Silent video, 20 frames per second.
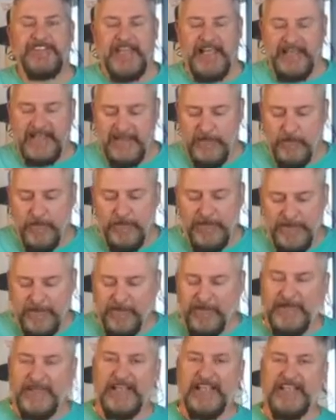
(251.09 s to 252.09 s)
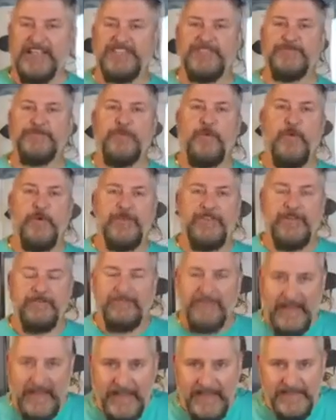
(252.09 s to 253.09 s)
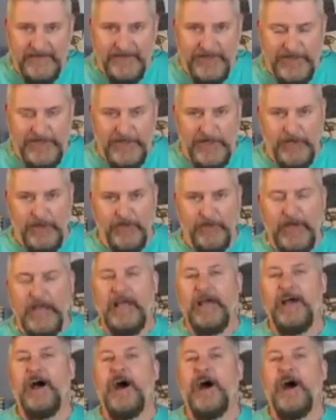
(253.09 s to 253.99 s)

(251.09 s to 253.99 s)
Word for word: and it will be released for the fans of the show